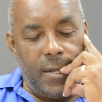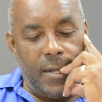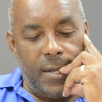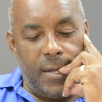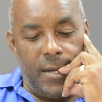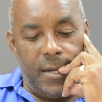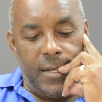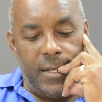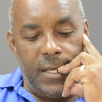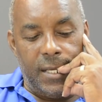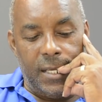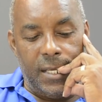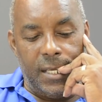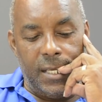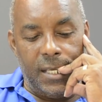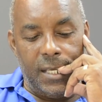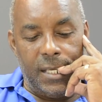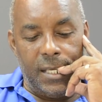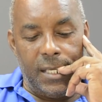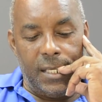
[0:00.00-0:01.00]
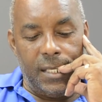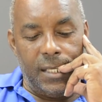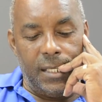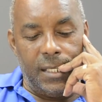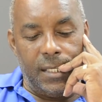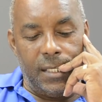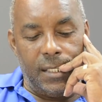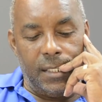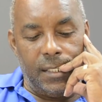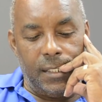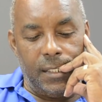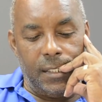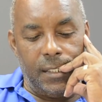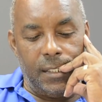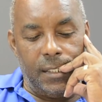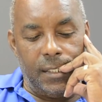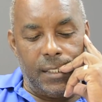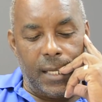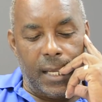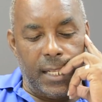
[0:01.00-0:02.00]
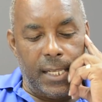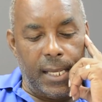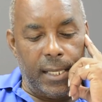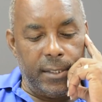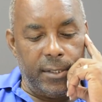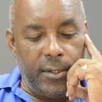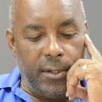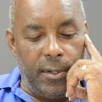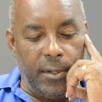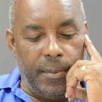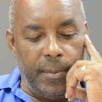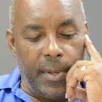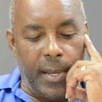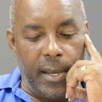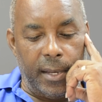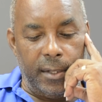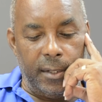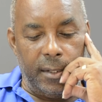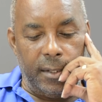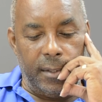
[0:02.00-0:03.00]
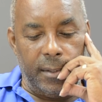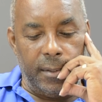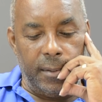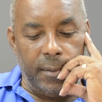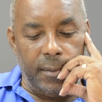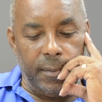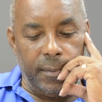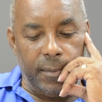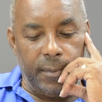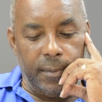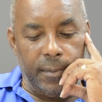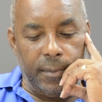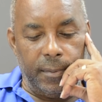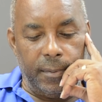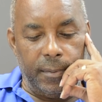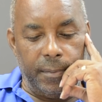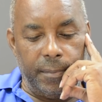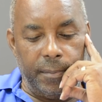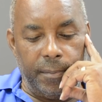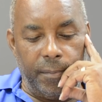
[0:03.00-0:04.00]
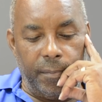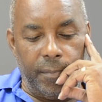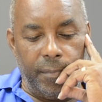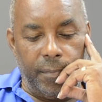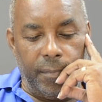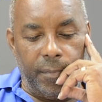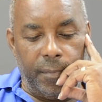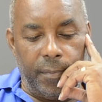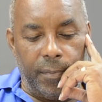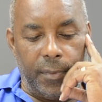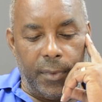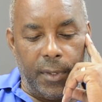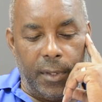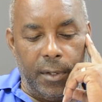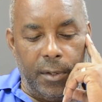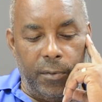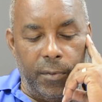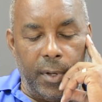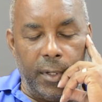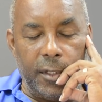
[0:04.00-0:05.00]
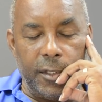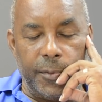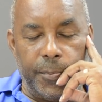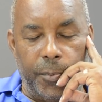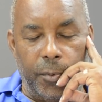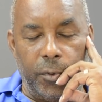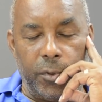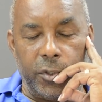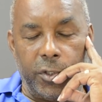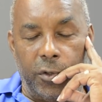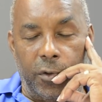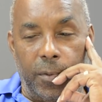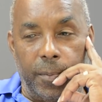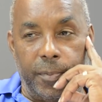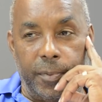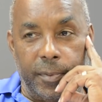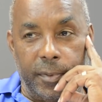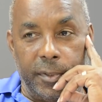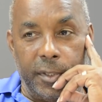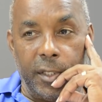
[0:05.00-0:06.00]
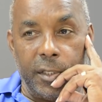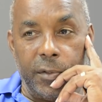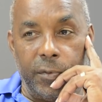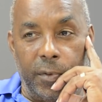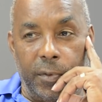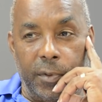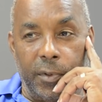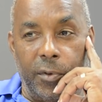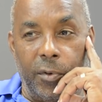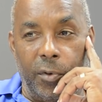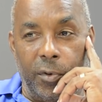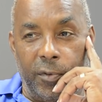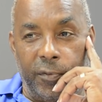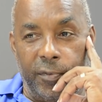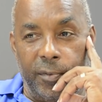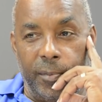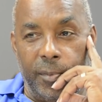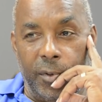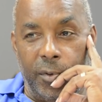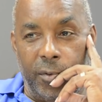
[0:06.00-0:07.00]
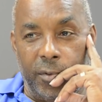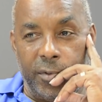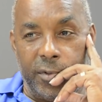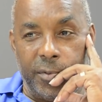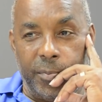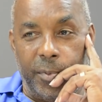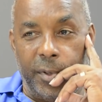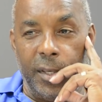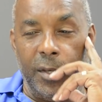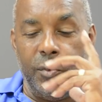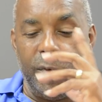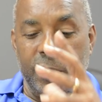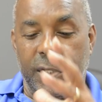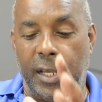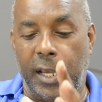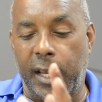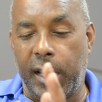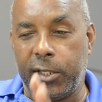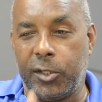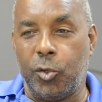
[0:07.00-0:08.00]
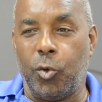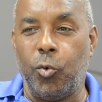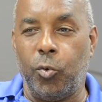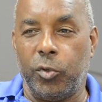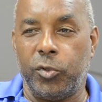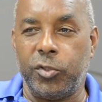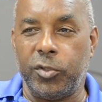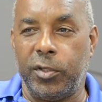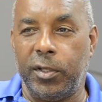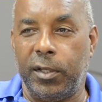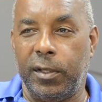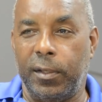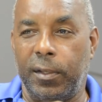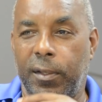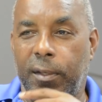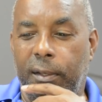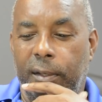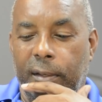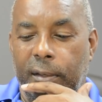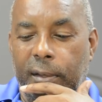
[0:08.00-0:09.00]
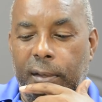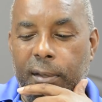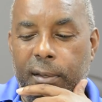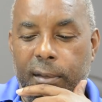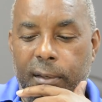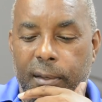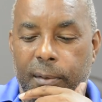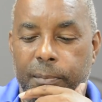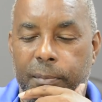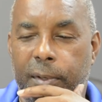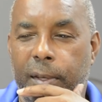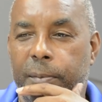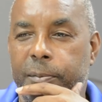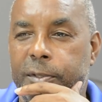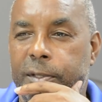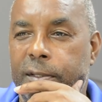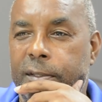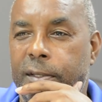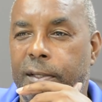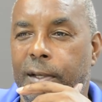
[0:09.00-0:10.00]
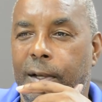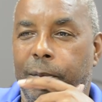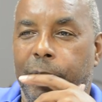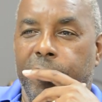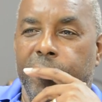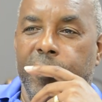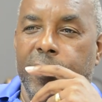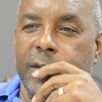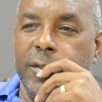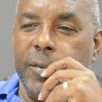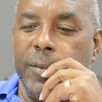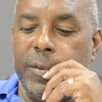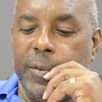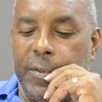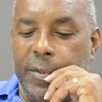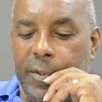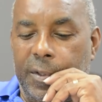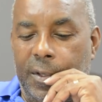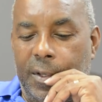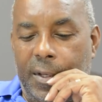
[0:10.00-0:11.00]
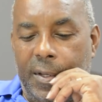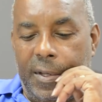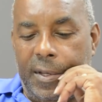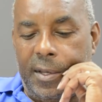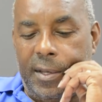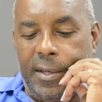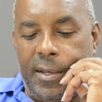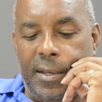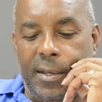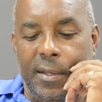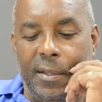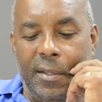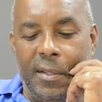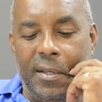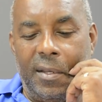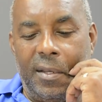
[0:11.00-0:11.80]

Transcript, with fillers: and he at that time had a, he ran a sports shop just around the corner from Lords, but he was the head coach of the M- MCC Young Professionals. Um,